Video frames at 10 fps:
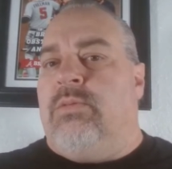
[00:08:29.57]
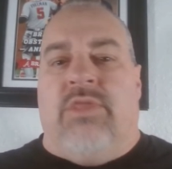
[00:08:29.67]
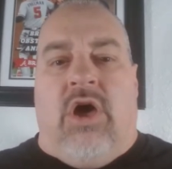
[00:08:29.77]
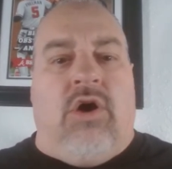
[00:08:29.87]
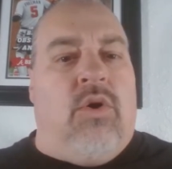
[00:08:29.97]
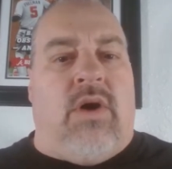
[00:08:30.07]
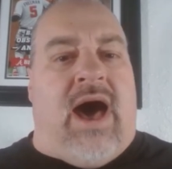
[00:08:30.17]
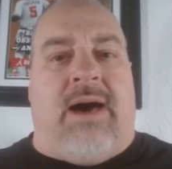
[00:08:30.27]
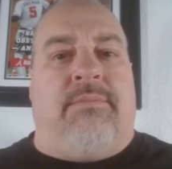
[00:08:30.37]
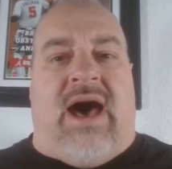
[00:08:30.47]

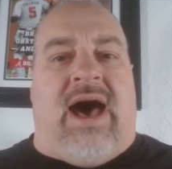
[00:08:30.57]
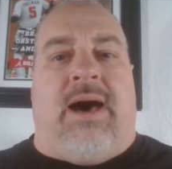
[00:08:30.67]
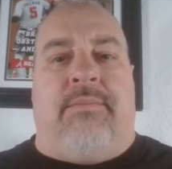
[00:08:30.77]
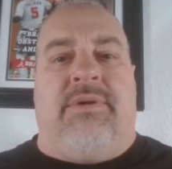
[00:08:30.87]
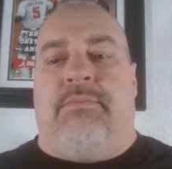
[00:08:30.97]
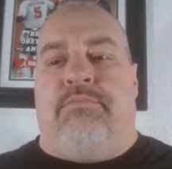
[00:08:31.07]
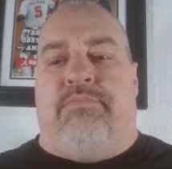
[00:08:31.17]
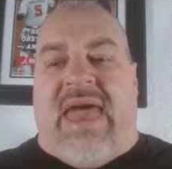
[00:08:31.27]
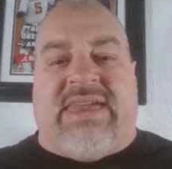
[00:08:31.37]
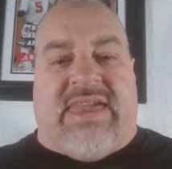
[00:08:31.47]
I'm
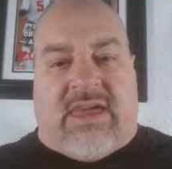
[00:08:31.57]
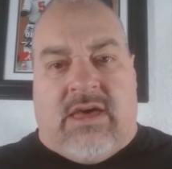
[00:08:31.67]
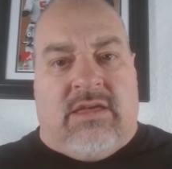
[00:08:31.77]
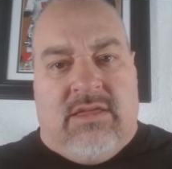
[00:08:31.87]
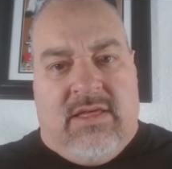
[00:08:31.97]
begging